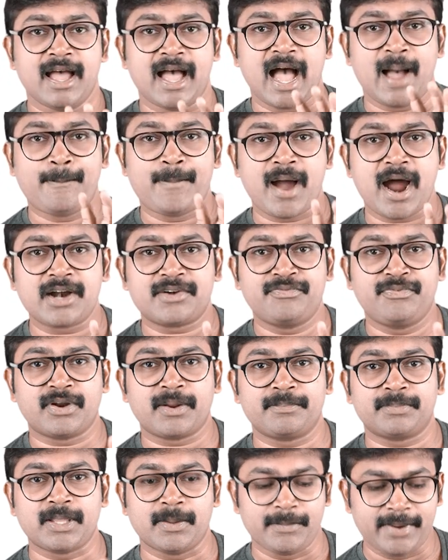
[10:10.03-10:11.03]
apart
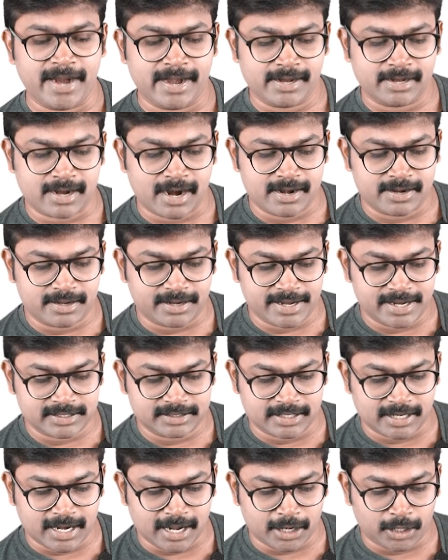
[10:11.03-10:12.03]
from the main countries,
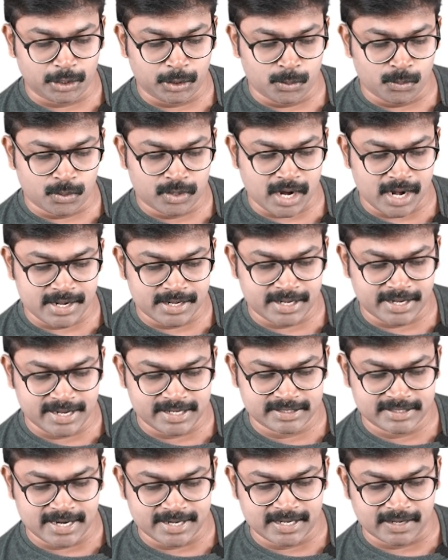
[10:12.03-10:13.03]
there are new
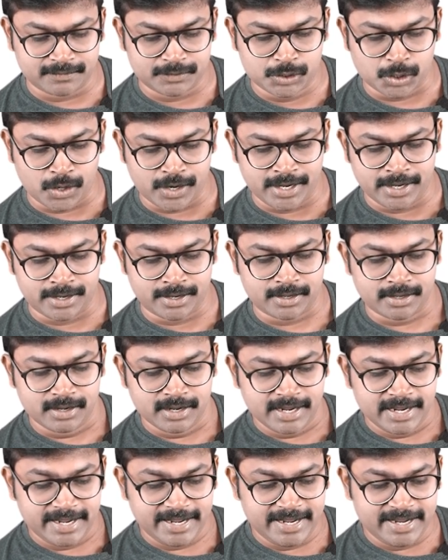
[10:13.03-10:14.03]
countries that have joined.
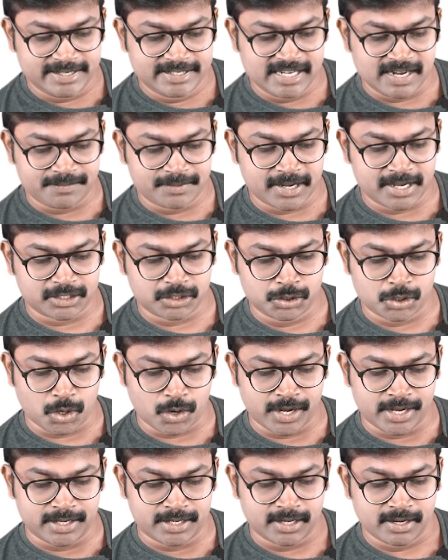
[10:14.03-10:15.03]
Egypt has
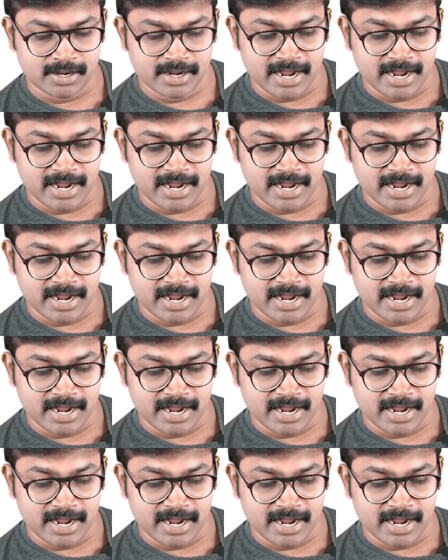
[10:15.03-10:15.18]
joined,